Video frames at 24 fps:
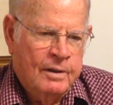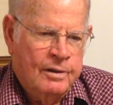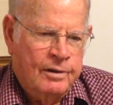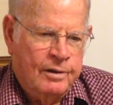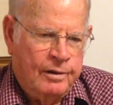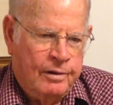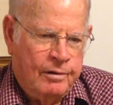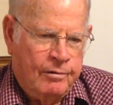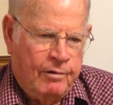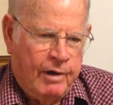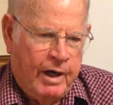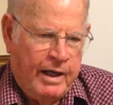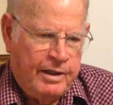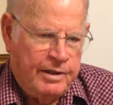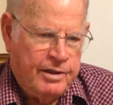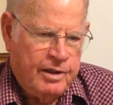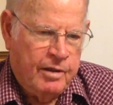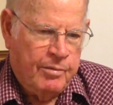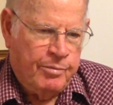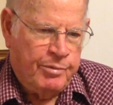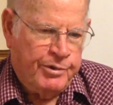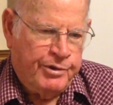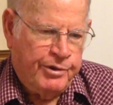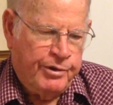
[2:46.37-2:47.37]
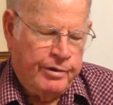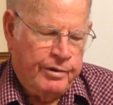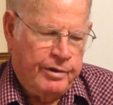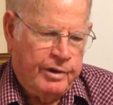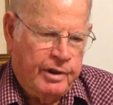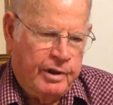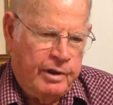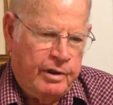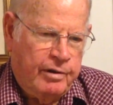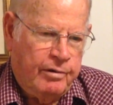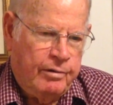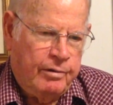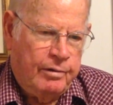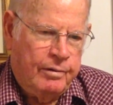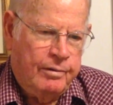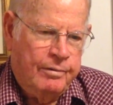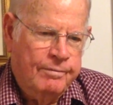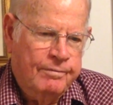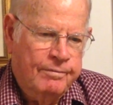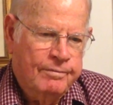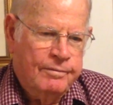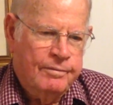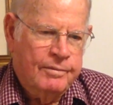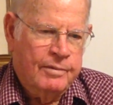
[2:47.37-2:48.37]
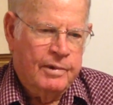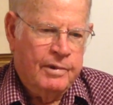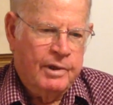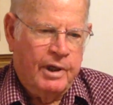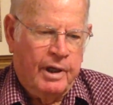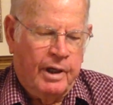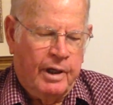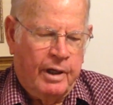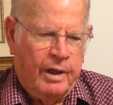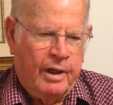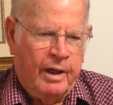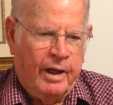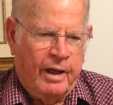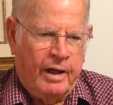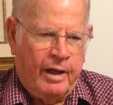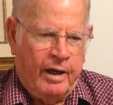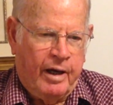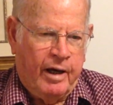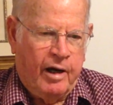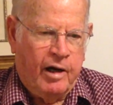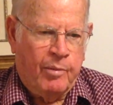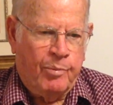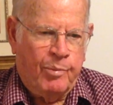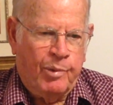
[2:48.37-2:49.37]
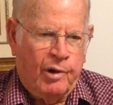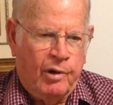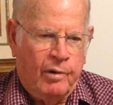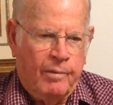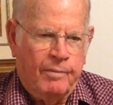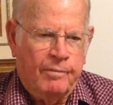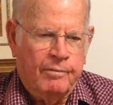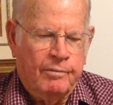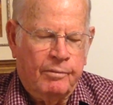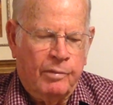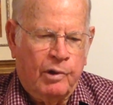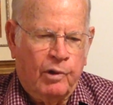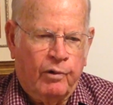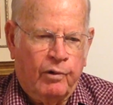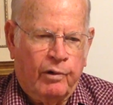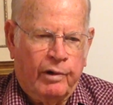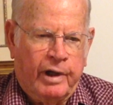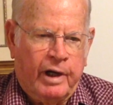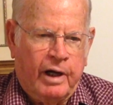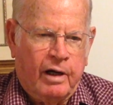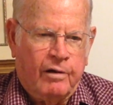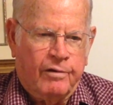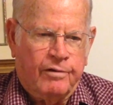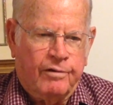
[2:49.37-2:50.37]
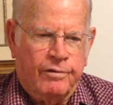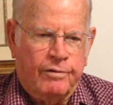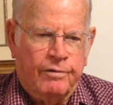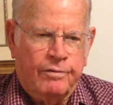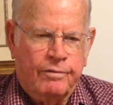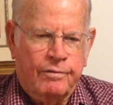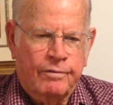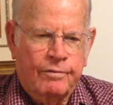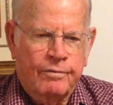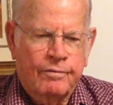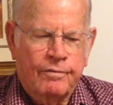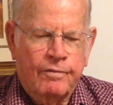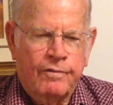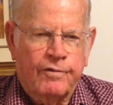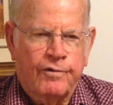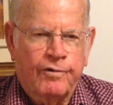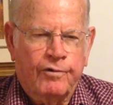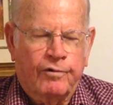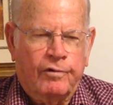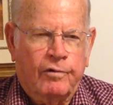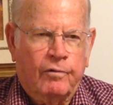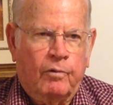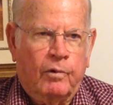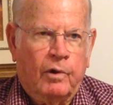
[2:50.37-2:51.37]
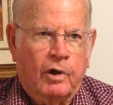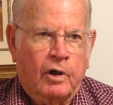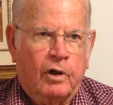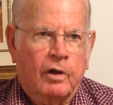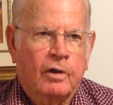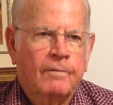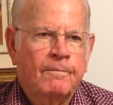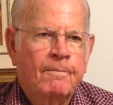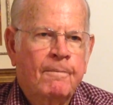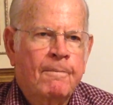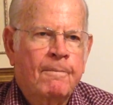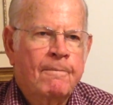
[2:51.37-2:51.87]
to the right temperature, and then and it had an air pump blowing air through the water.